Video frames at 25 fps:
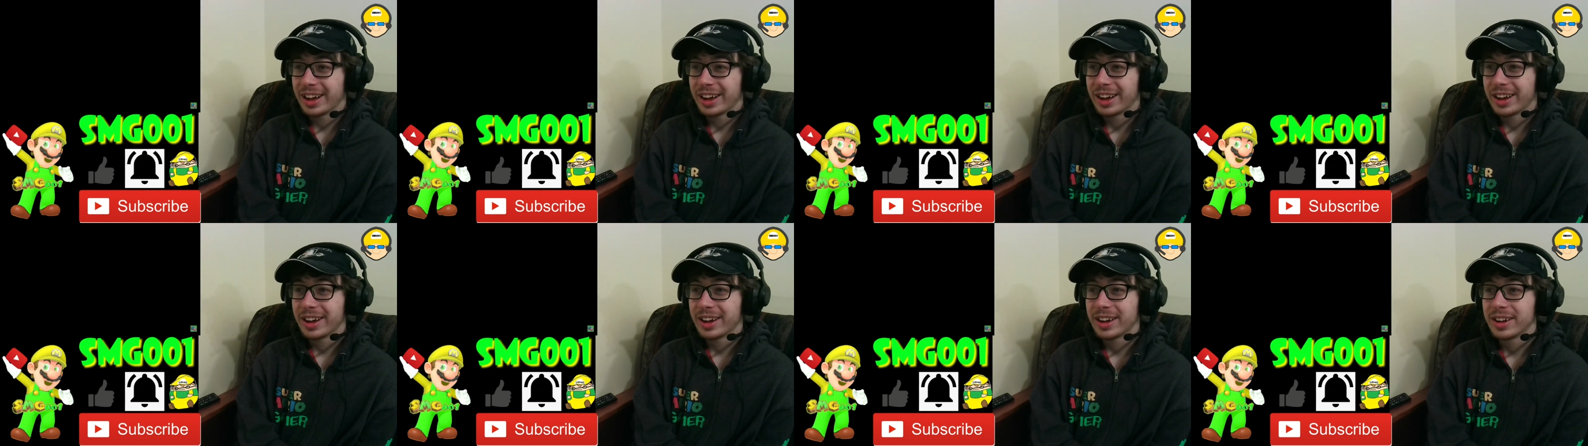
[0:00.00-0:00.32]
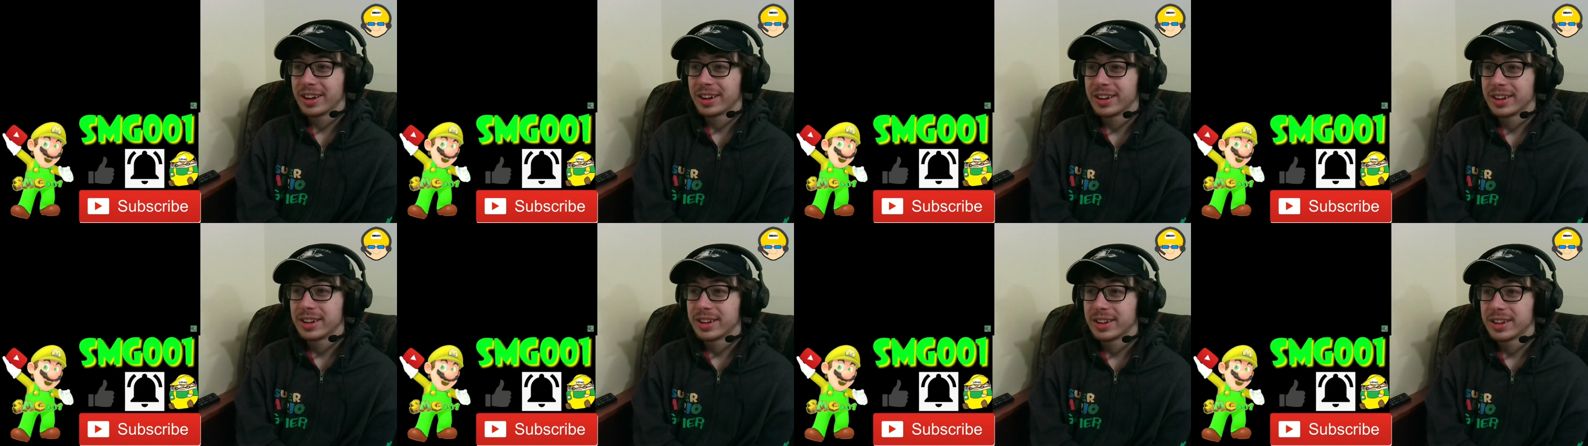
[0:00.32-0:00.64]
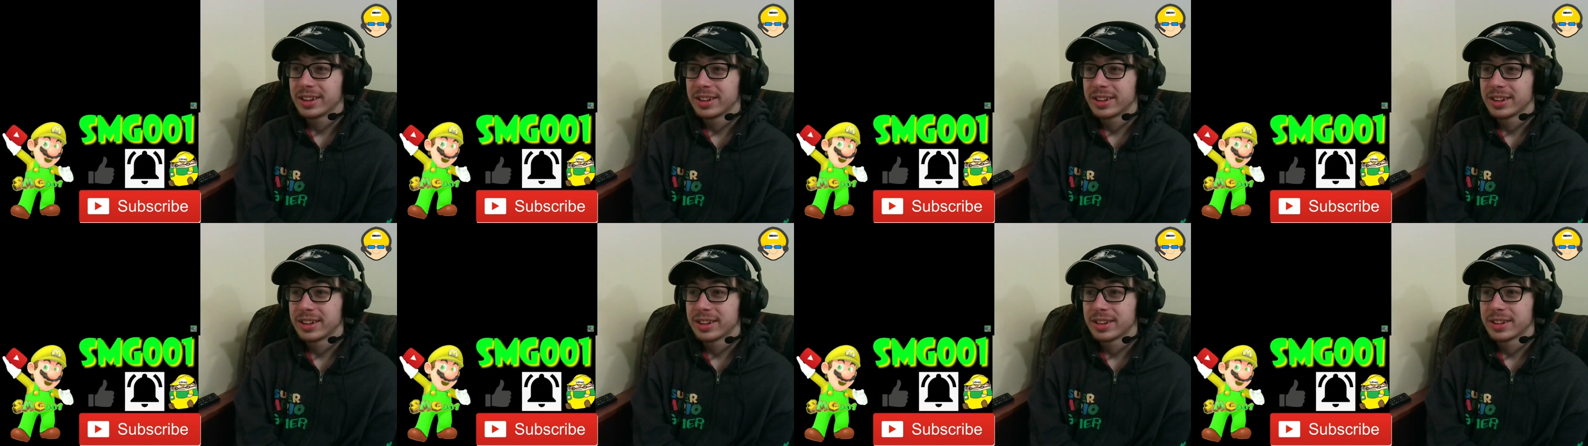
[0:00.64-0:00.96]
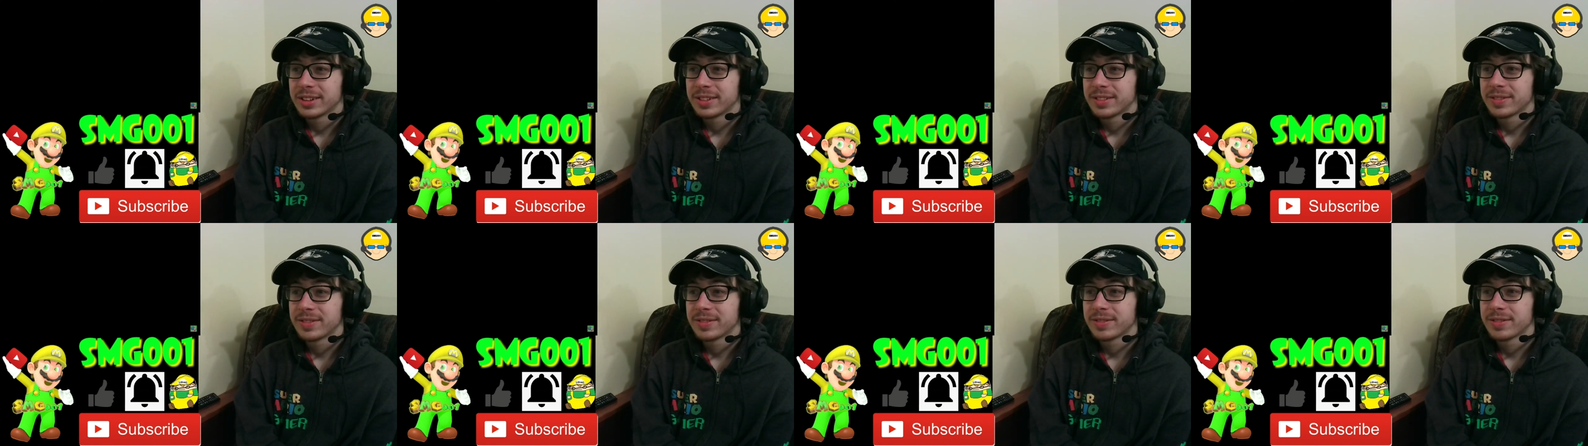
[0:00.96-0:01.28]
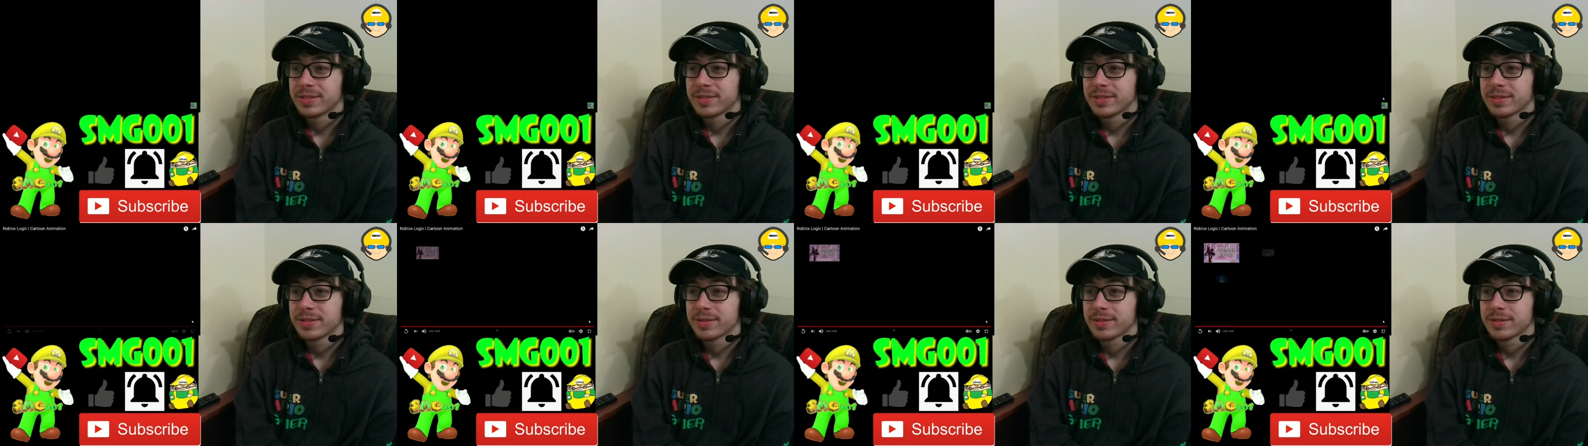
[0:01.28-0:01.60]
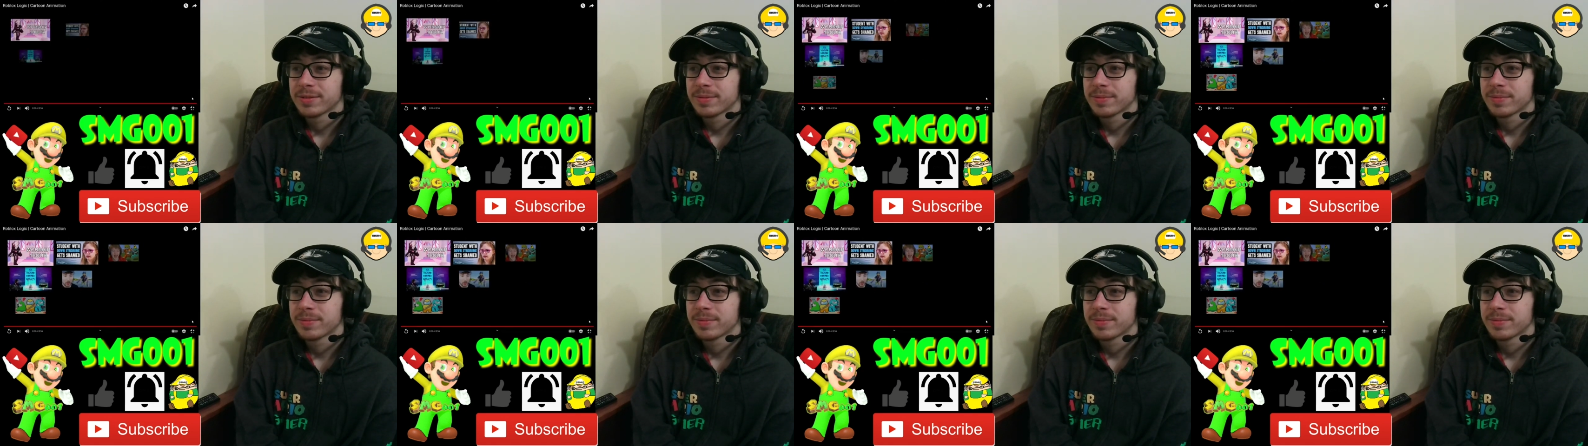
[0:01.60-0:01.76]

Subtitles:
[no speech]